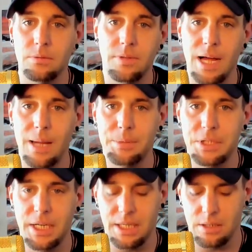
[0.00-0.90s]
Vibe
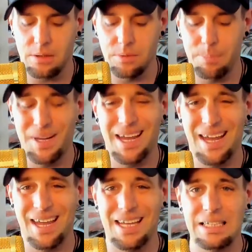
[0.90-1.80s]
check on the
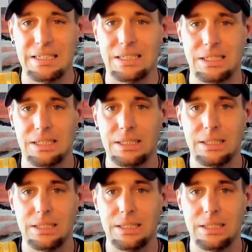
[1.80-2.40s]
past.